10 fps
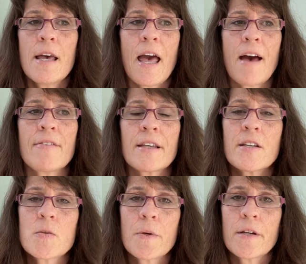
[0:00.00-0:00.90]
having
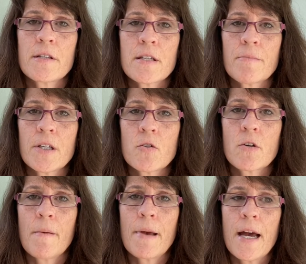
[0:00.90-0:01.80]
experienced something
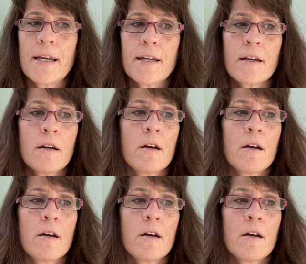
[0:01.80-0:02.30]
traumatic